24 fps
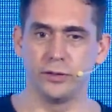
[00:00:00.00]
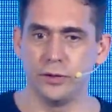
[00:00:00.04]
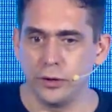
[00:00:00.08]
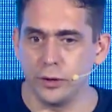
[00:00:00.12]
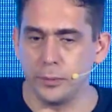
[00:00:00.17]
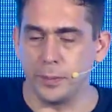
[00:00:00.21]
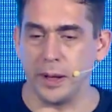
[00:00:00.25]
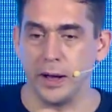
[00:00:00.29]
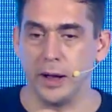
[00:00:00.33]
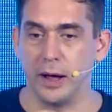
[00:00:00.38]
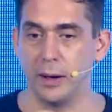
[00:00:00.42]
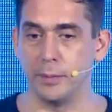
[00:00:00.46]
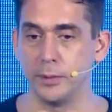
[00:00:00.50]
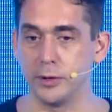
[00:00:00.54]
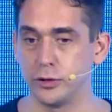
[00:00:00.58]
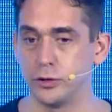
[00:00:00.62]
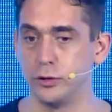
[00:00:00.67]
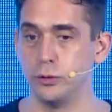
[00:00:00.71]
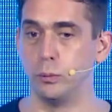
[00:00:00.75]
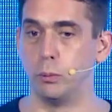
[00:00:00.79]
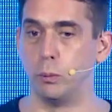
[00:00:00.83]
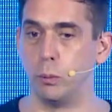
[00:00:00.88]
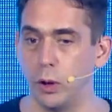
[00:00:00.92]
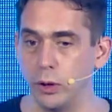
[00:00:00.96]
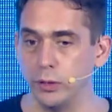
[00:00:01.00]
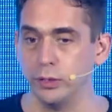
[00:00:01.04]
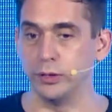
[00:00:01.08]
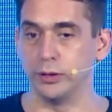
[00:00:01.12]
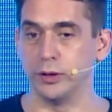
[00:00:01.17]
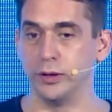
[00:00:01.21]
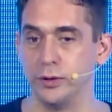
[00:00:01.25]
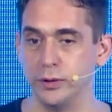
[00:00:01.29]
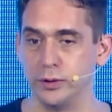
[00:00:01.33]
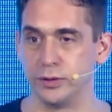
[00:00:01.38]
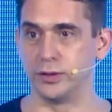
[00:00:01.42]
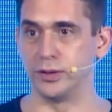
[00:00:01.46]
not about how much you want
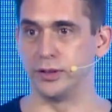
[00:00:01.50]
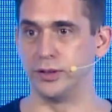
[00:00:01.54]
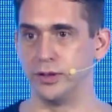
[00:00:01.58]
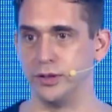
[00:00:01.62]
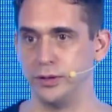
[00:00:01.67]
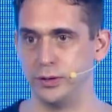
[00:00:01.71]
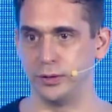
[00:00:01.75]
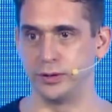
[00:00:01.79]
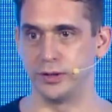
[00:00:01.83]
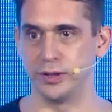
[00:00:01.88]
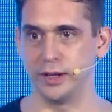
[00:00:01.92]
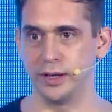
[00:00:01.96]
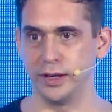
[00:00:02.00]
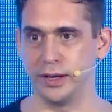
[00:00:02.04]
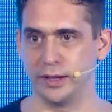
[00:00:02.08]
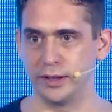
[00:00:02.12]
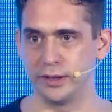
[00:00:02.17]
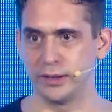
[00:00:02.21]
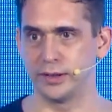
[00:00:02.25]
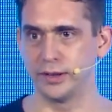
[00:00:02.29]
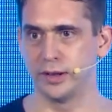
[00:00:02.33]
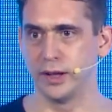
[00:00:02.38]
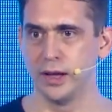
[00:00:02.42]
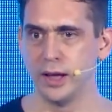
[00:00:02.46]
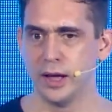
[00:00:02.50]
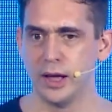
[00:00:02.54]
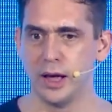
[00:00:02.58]
the user to use it, it's